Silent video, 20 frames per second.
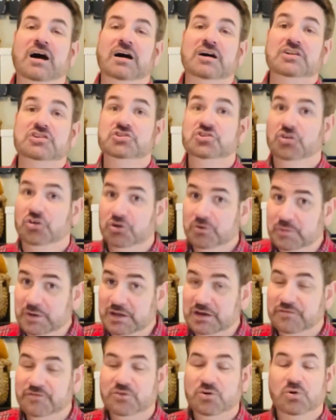
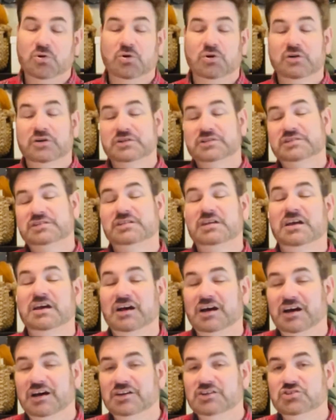German, of course,
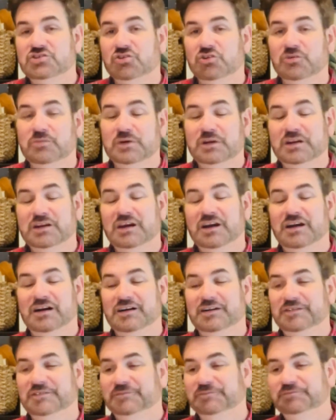
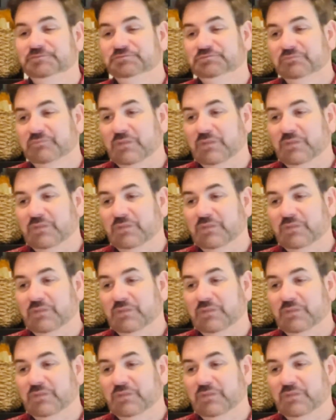German